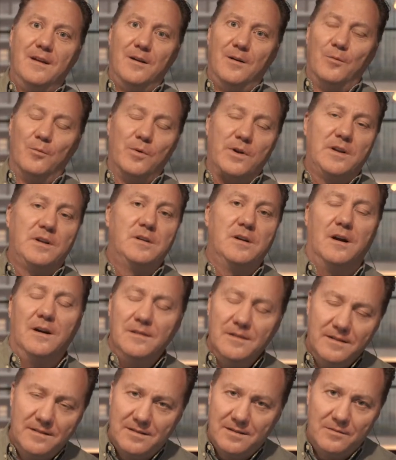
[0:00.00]

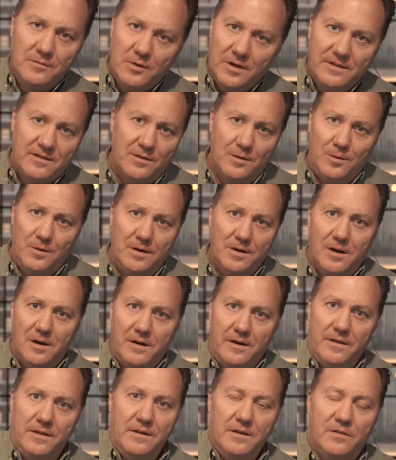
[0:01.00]
regardless of what's going on
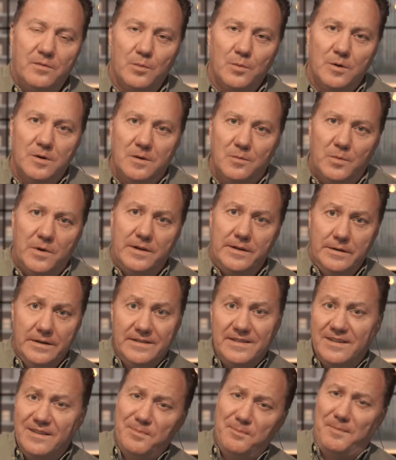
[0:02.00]
in this world, whether
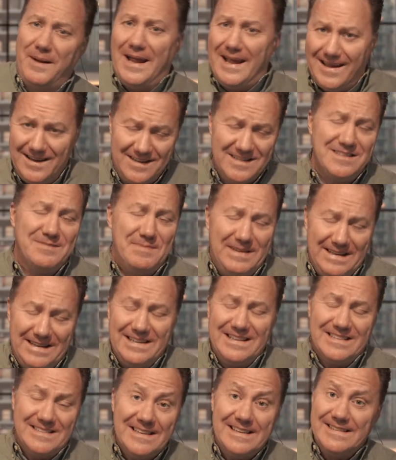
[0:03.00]
it's as bad as the
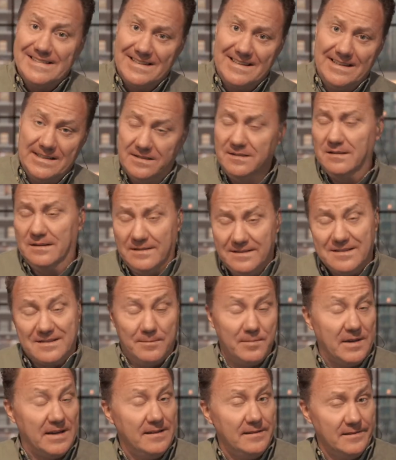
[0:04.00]
media says it is, and in
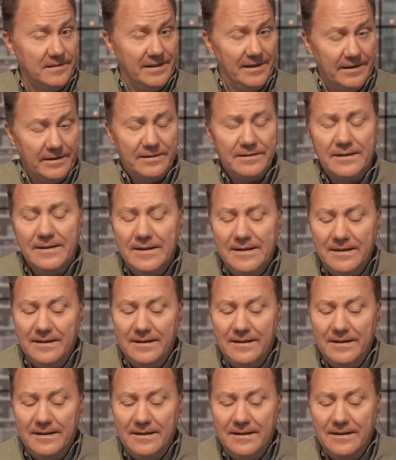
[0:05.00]
some cases it is,